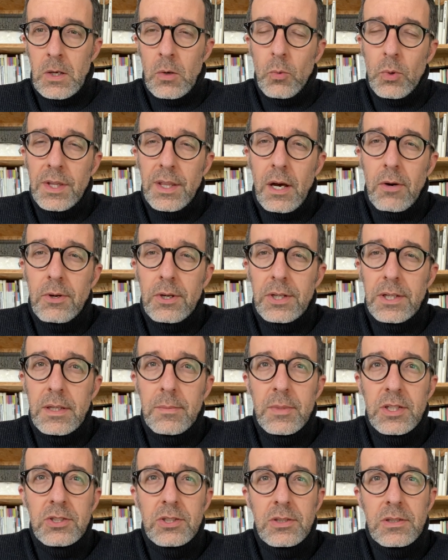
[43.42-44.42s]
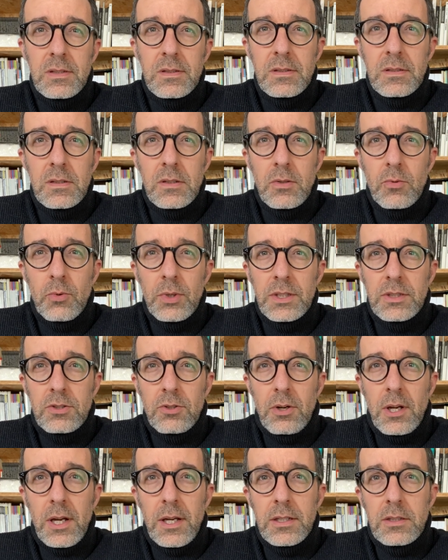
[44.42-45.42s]
With our images, we
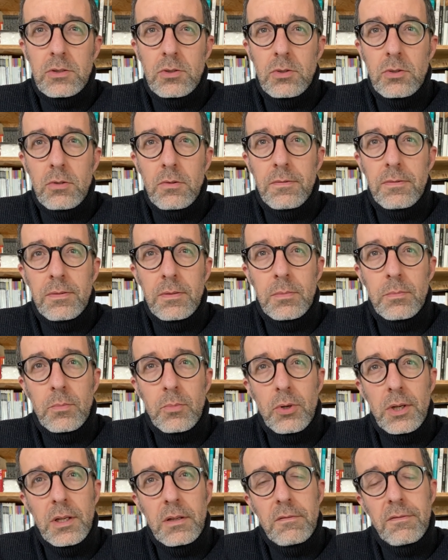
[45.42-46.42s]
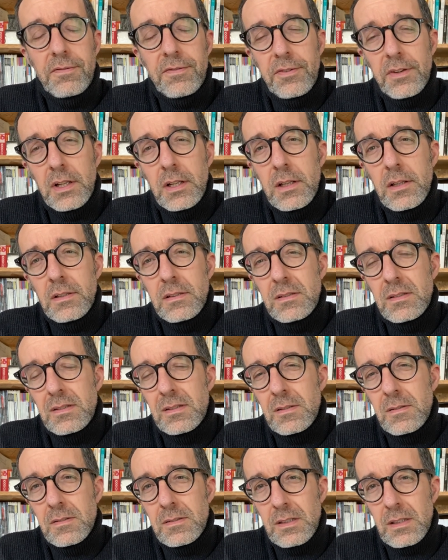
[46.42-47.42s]
try to bring feelings,
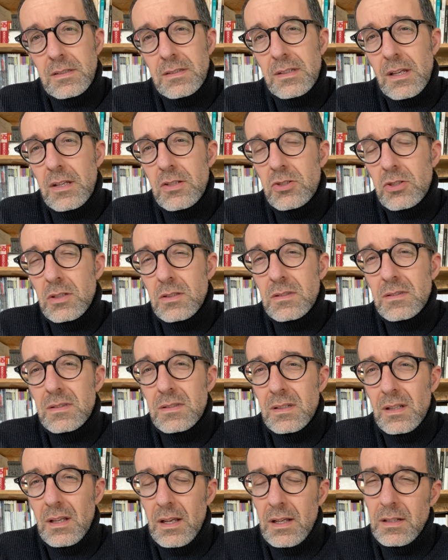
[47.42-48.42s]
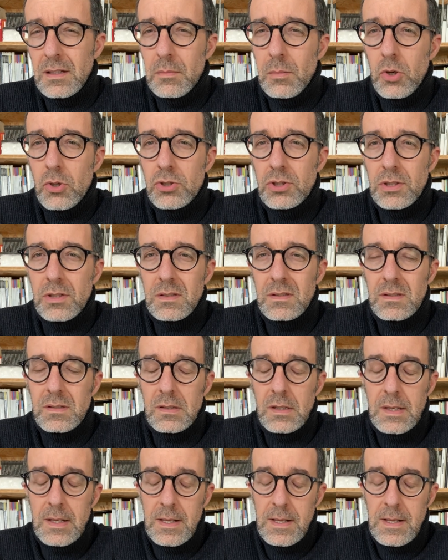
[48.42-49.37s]
sensations and emotions,